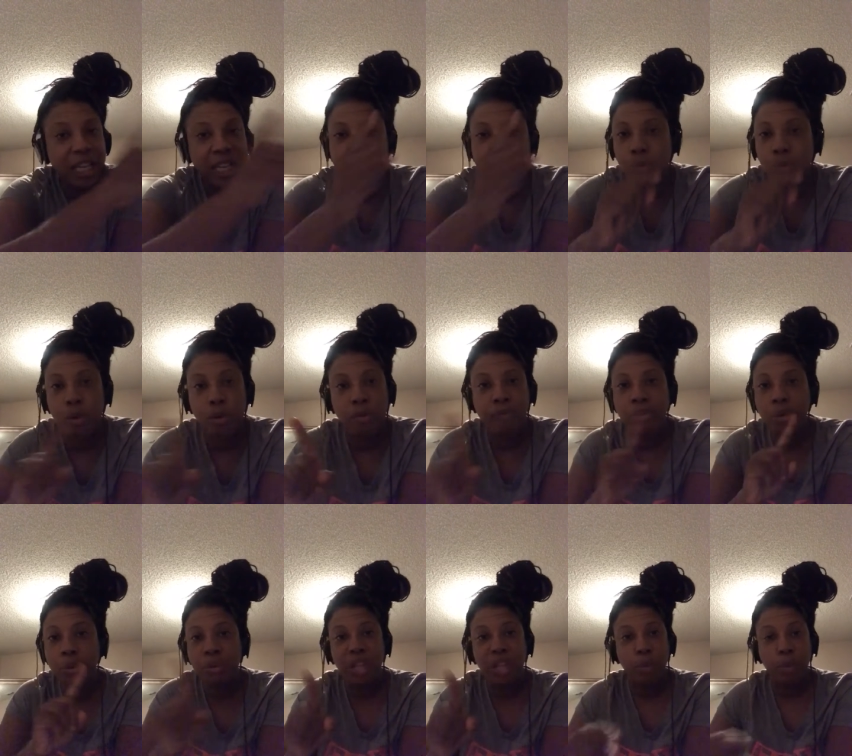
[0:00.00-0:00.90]
That's one
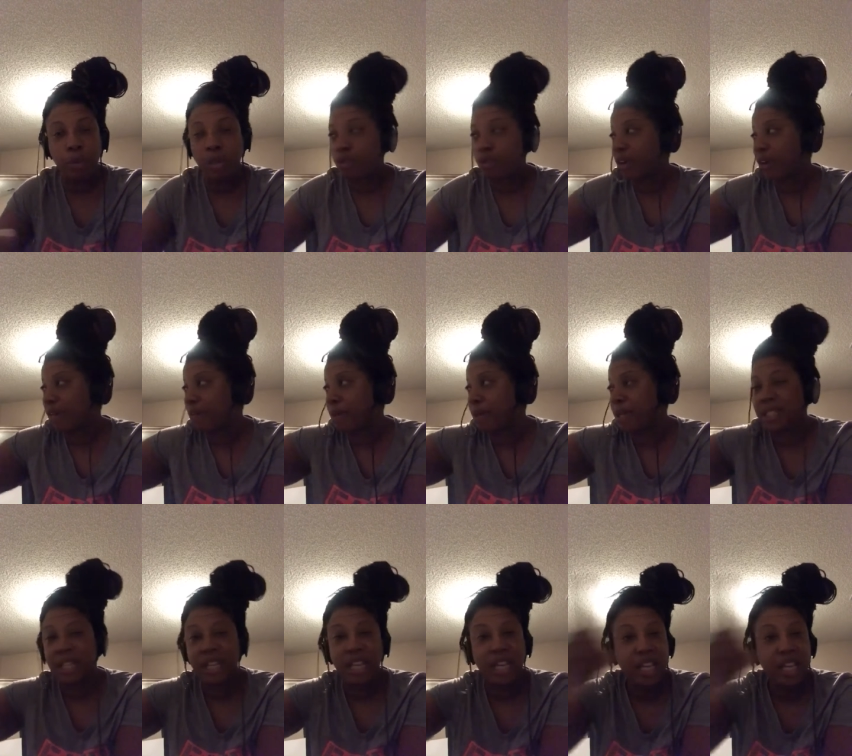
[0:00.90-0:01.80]
food that witchcraft
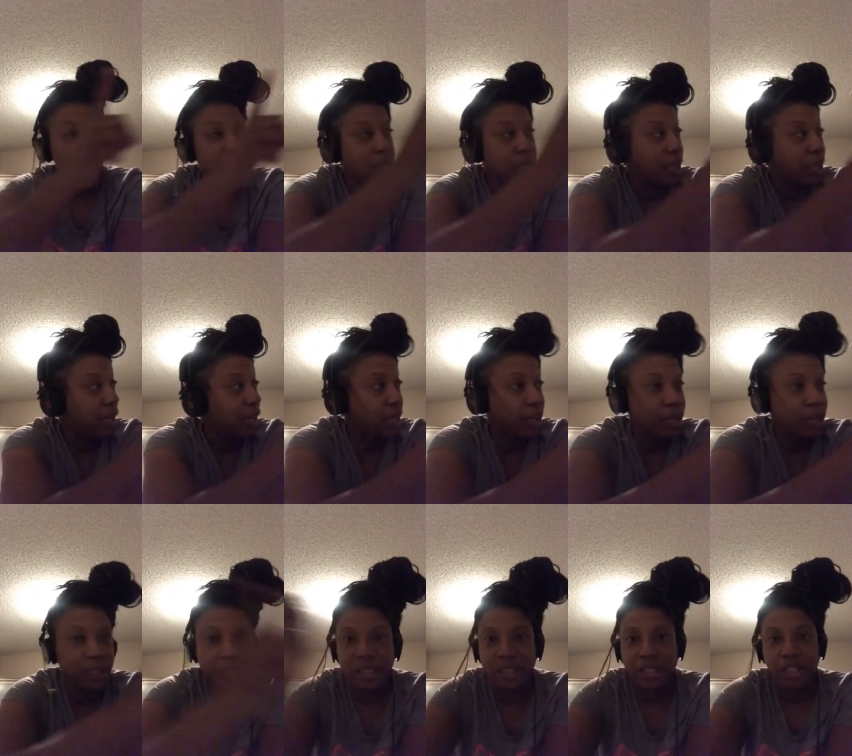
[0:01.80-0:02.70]
makes. He'll let,
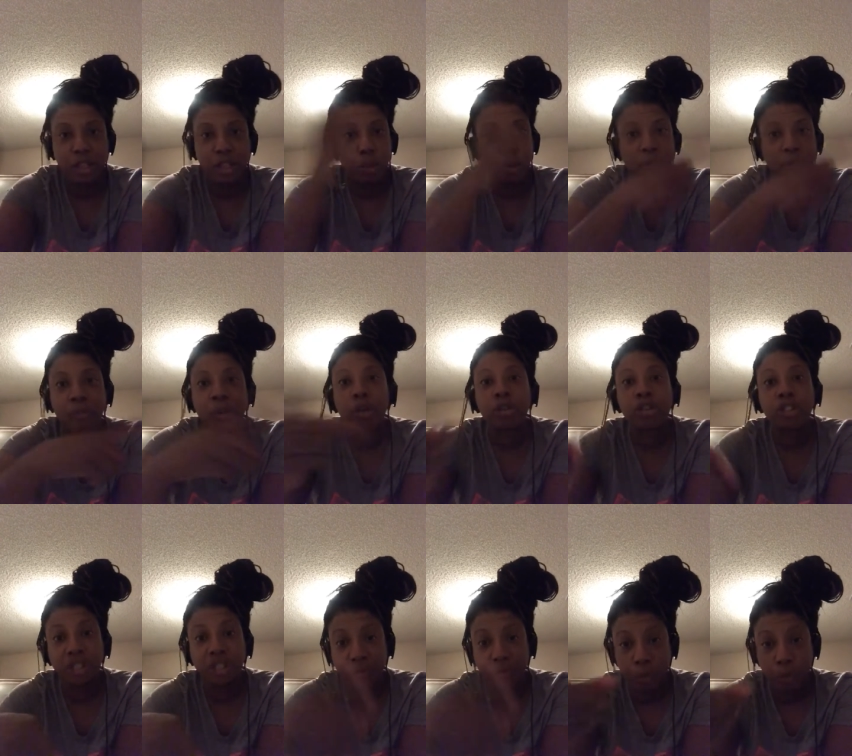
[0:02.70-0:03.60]
because this is the reverse
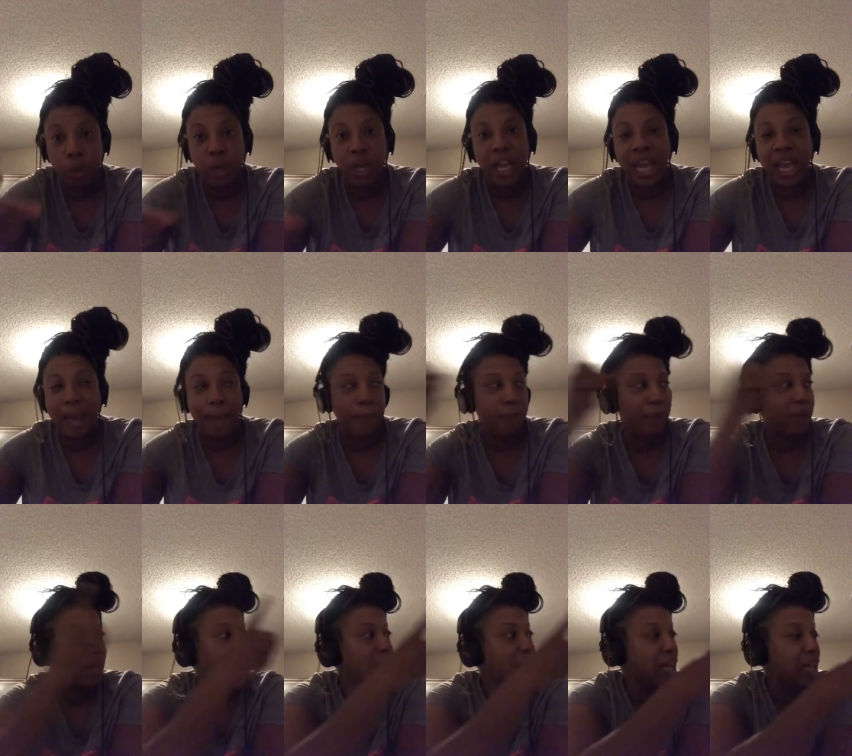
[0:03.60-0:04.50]
stuff of what happened.
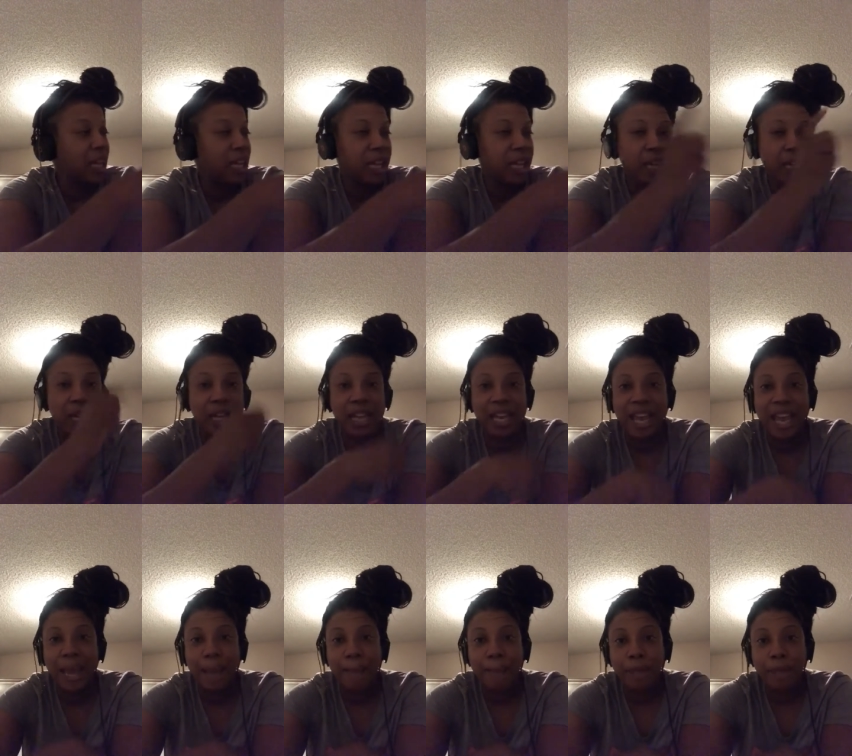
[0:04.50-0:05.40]
He'll let it
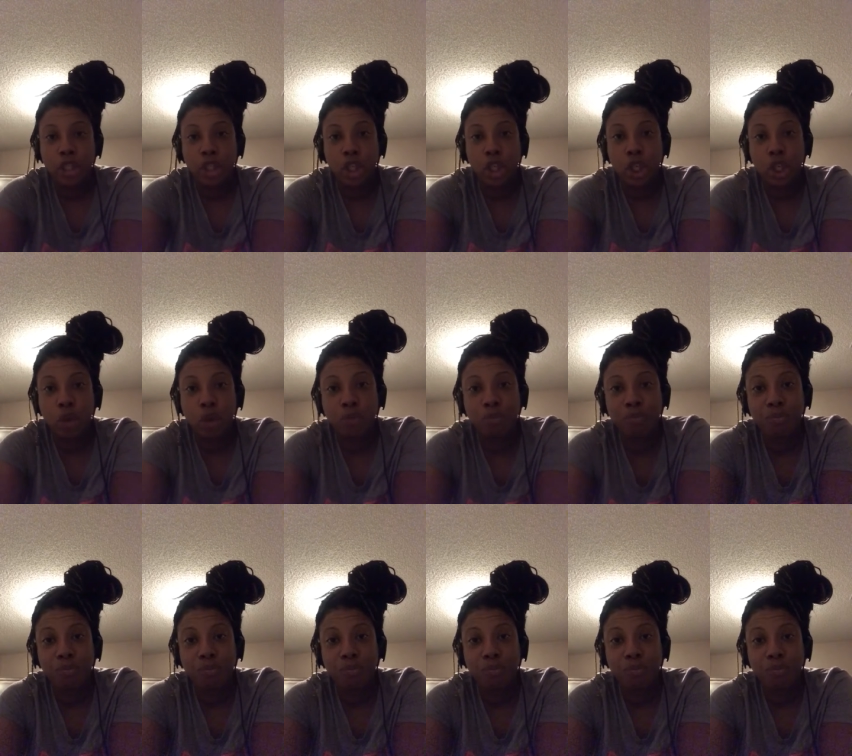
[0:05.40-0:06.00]
happen to you.